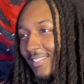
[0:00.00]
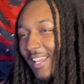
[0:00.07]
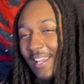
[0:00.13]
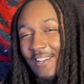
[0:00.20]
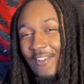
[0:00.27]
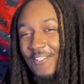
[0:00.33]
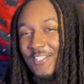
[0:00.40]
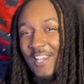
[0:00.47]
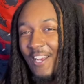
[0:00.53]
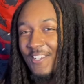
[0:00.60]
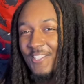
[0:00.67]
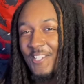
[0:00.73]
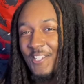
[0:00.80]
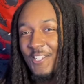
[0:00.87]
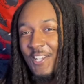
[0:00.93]
That don't
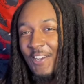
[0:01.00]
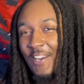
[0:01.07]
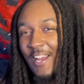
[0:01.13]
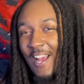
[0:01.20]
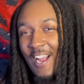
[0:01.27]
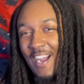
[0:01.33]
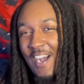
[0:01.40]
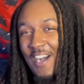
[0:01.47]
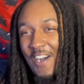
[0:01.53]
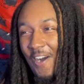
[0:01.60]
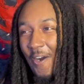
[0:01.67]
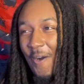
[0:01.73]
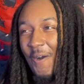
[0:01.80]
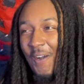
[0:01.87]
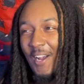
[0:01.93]
sound sincere at all.